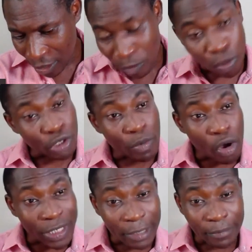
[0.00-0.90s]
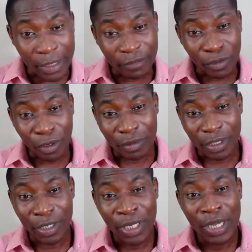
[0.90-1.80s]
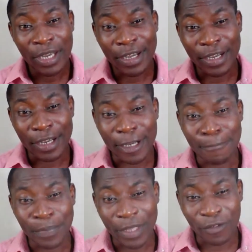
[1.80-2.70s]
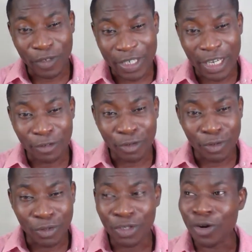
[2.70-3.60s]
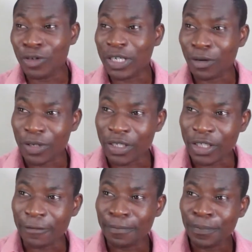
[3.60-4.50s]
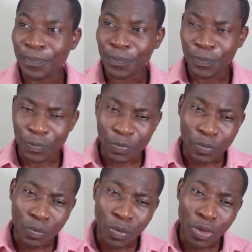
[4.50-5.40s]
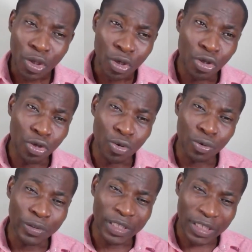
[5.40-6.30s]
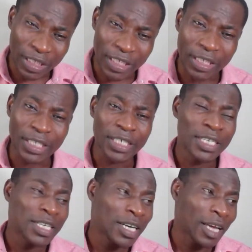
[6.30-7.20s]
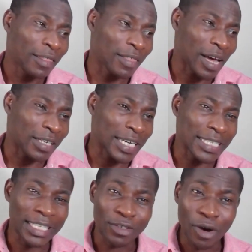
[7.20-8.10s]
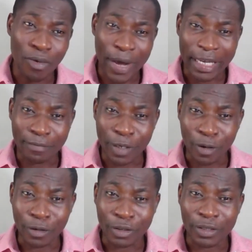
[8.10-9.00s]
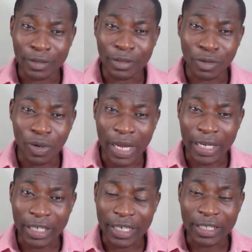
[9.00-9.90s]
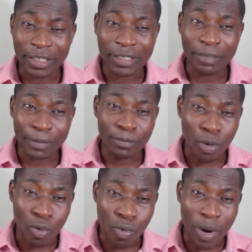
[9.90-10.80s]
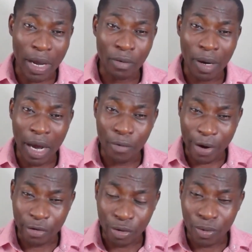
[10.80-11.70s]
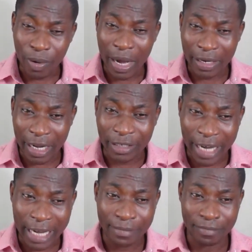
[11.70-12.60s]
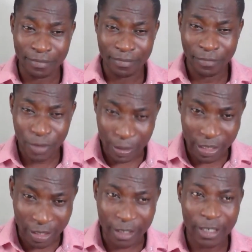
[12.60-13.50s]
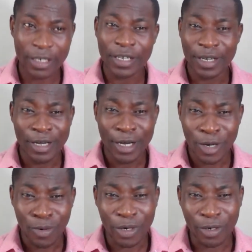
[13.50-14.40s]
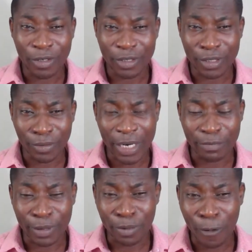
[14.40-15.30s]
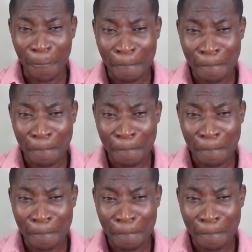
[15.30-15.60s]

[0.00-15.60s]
you know, post-mortem, if you want, if you sit down to do your own calculation, you will see that it did not work because so likely that the people who were around you at that time with the business were not the right people.